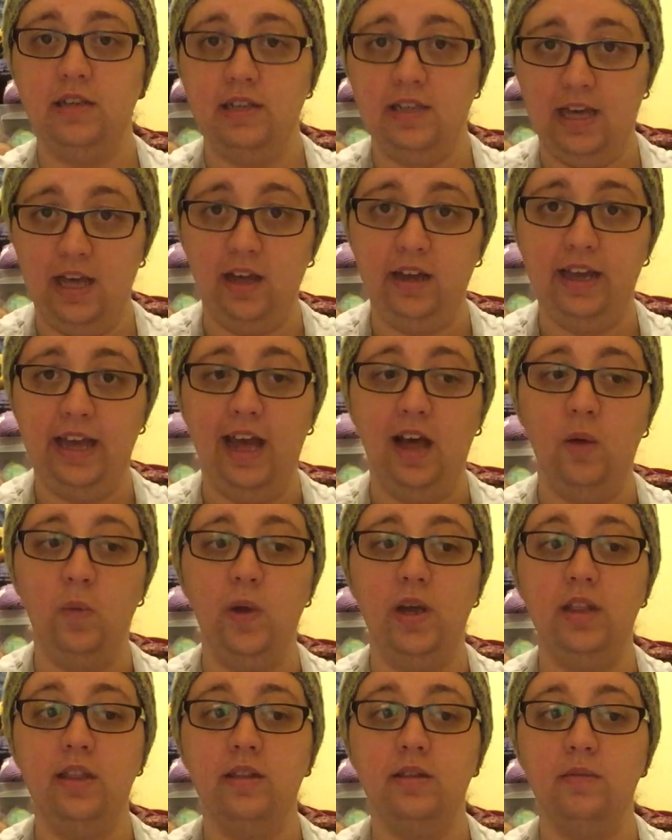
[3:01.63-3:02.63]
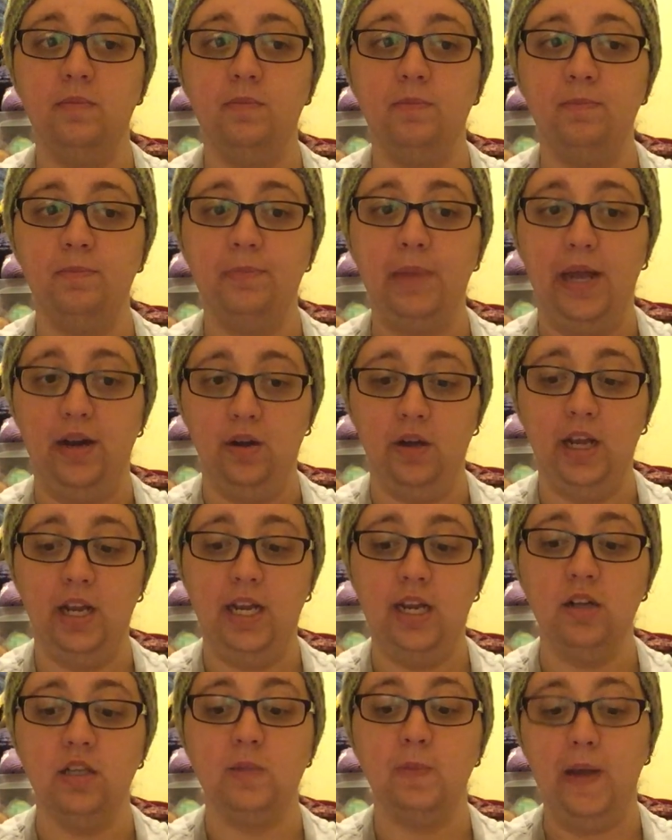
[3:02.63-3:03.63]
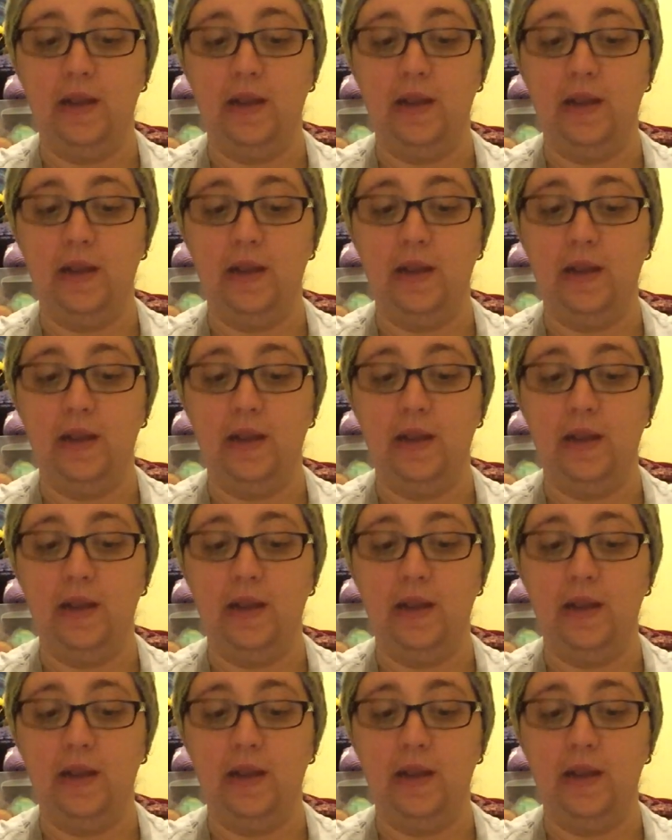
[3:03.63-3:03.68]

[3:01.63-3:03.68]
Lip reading: Cal-Cal with Pen Hook and Needles.